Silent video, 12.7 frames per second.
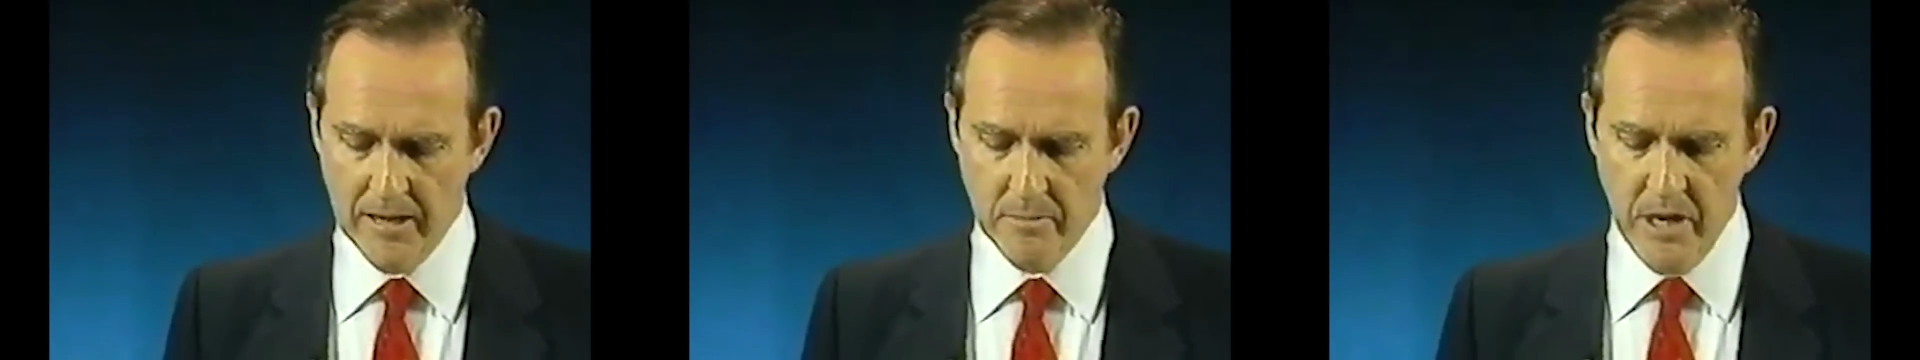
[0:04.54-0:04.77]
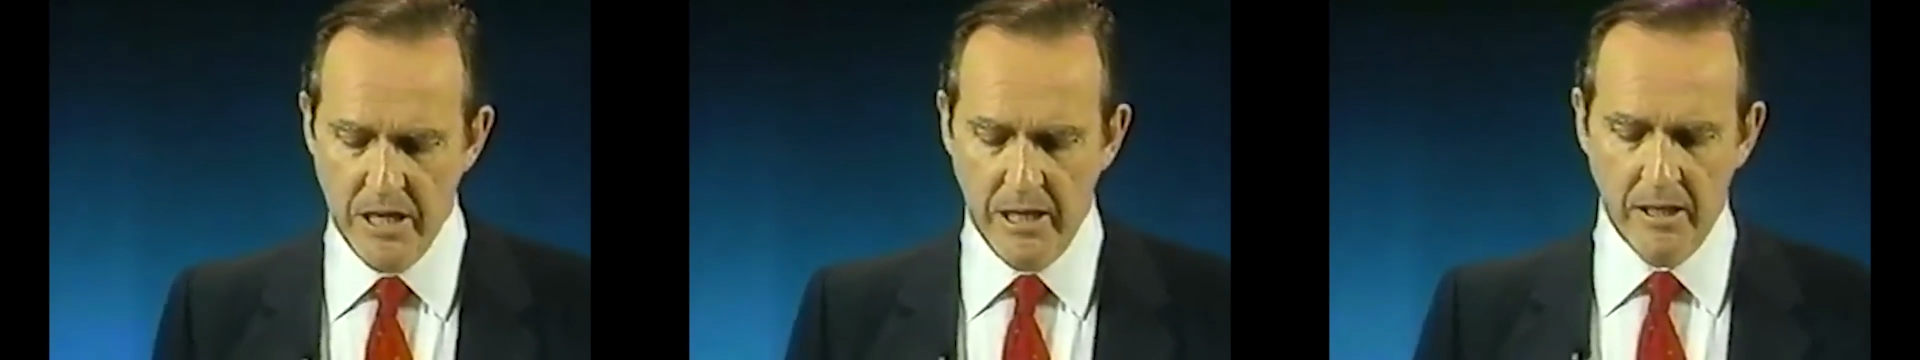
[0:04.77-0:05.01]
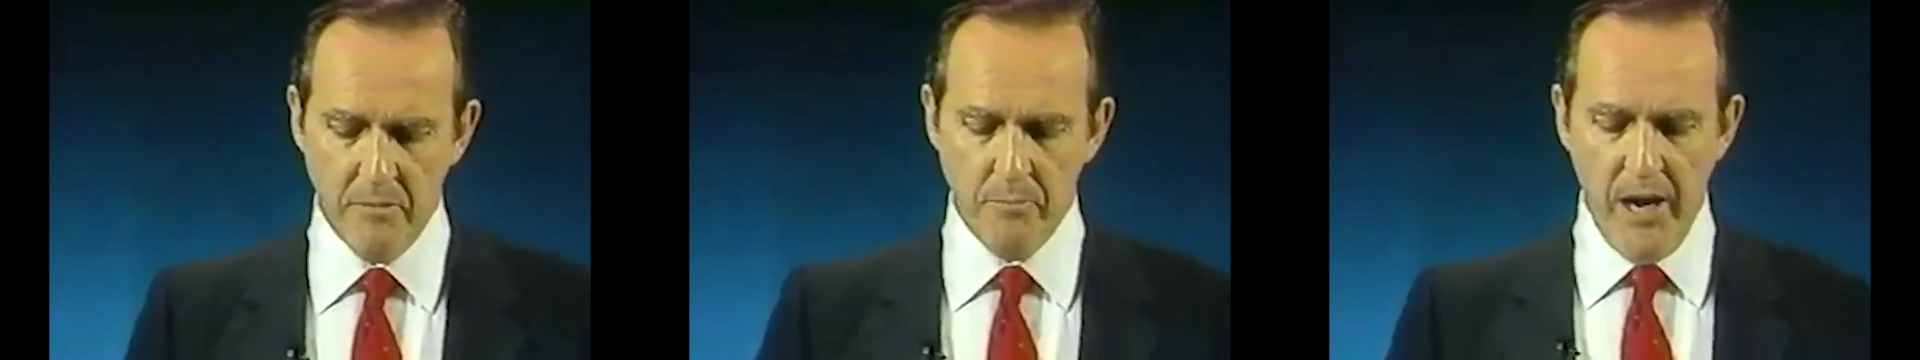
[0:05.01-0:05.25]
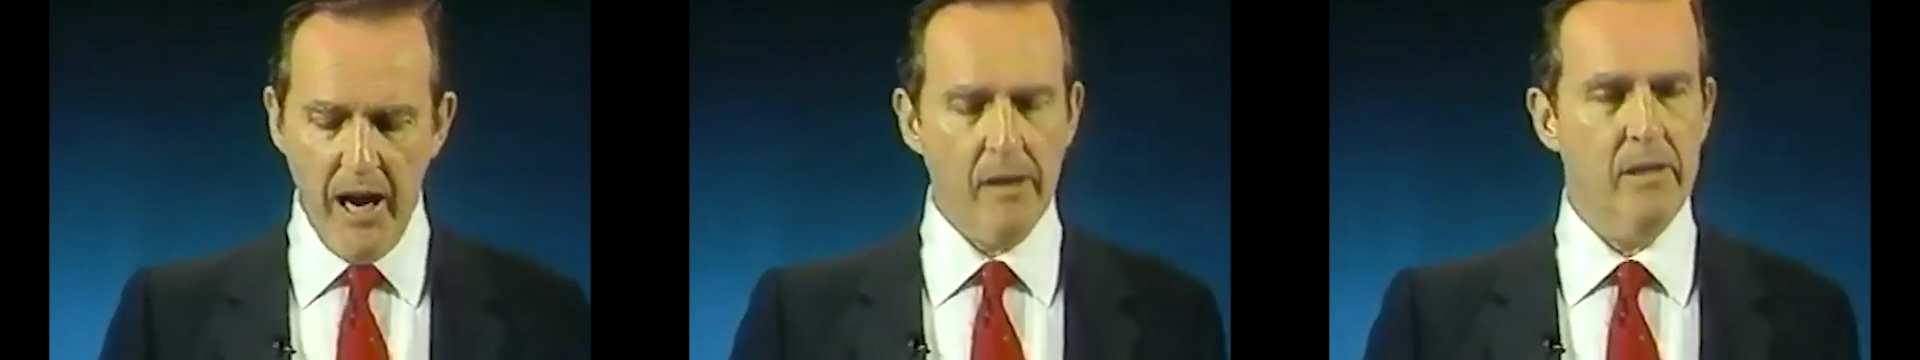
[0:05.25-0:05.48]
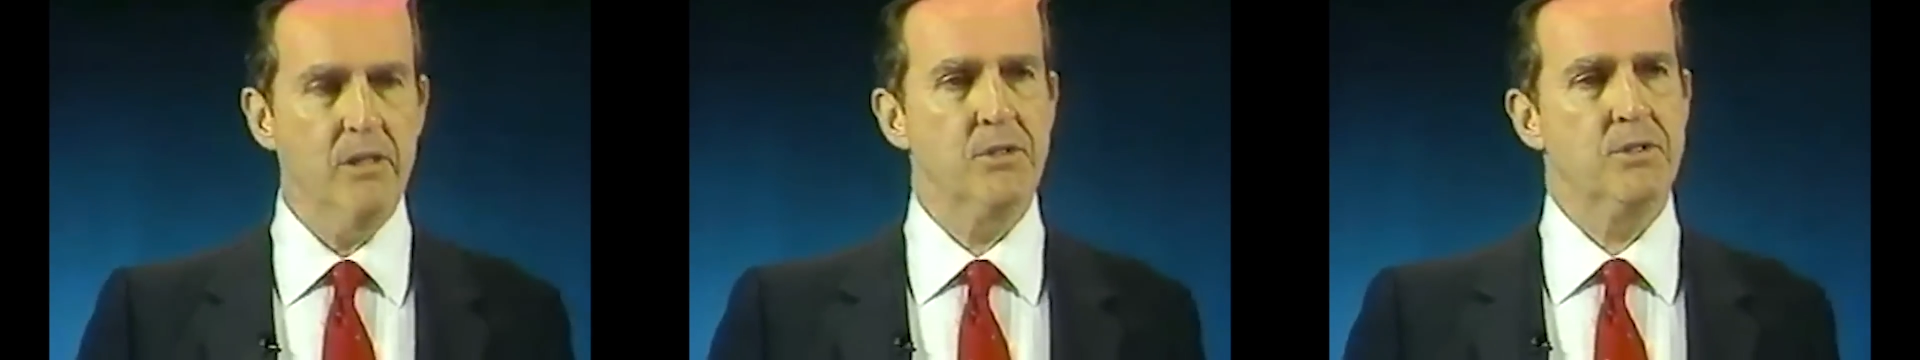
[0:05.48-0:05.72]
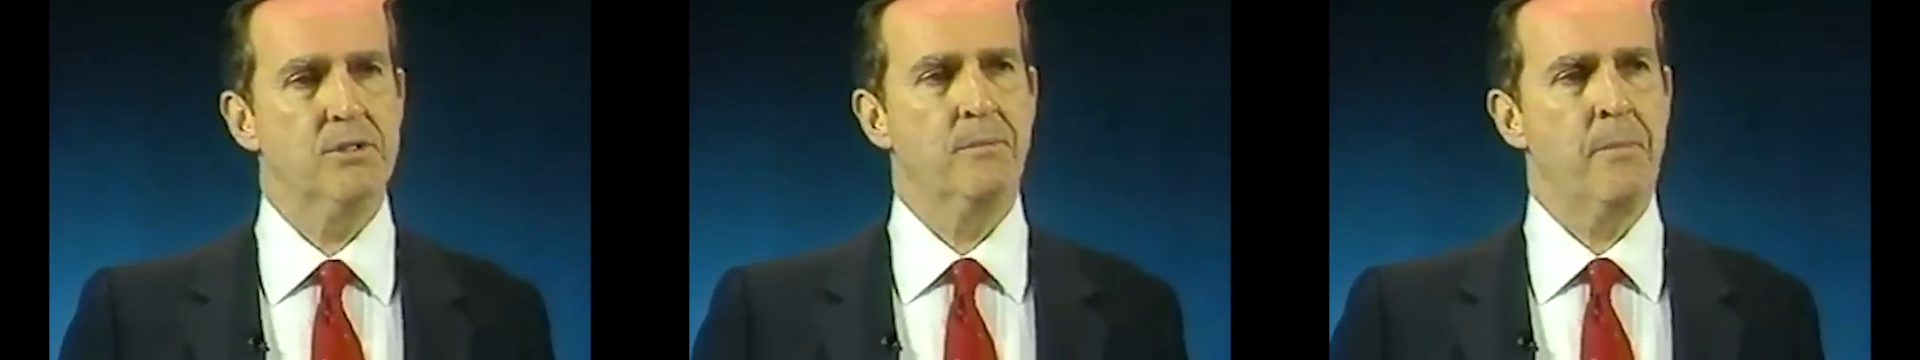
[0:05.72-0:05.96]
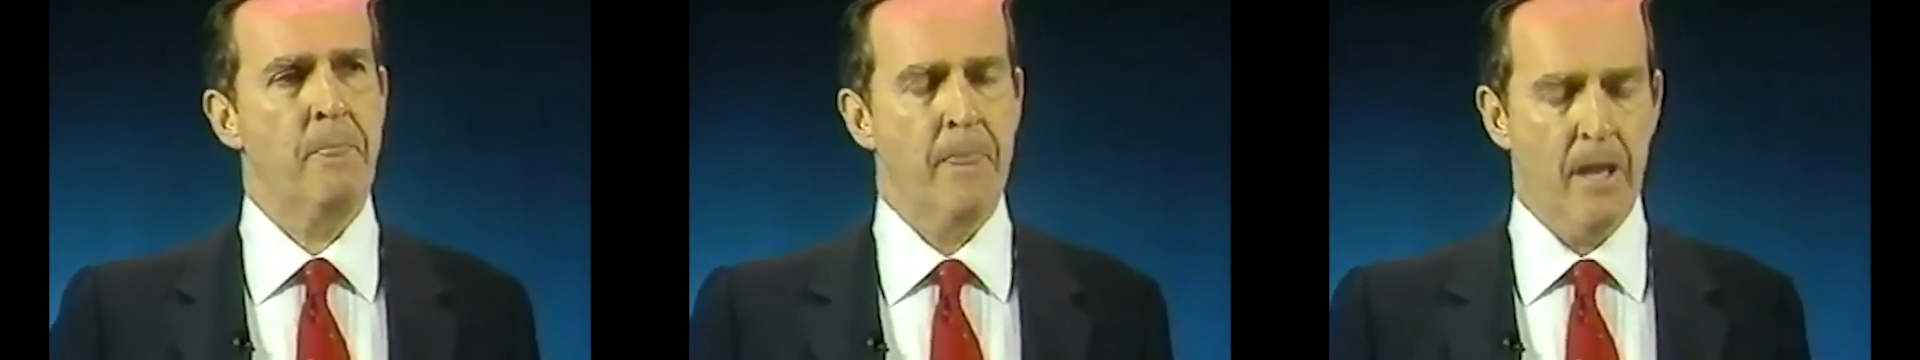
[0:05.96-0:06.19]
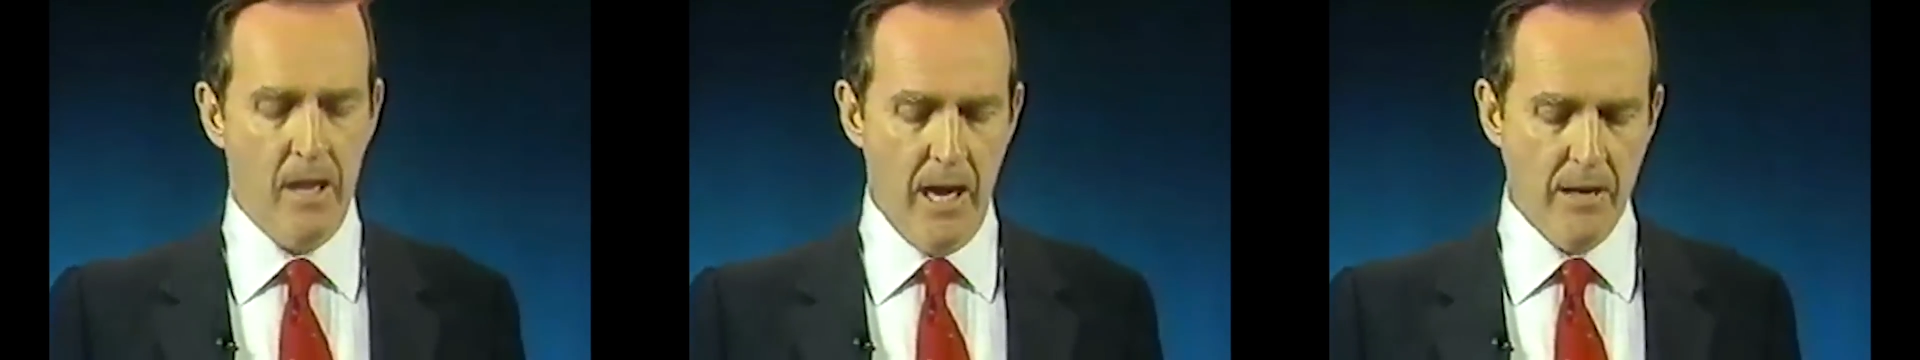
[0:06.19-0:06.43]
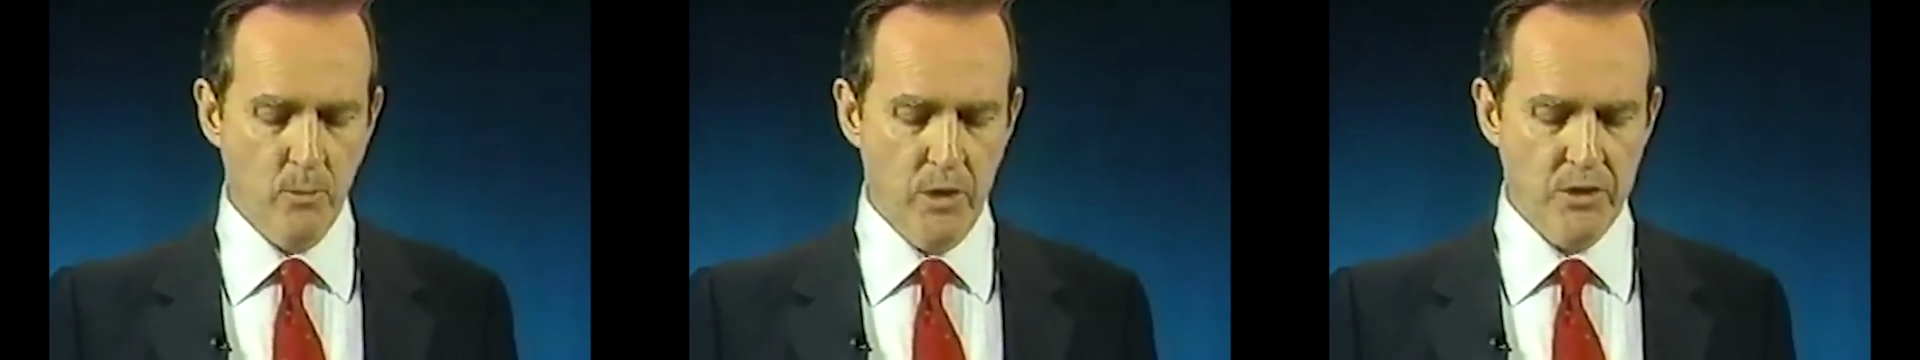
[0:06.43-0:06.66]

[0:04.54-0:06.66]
at a meeting in Paris at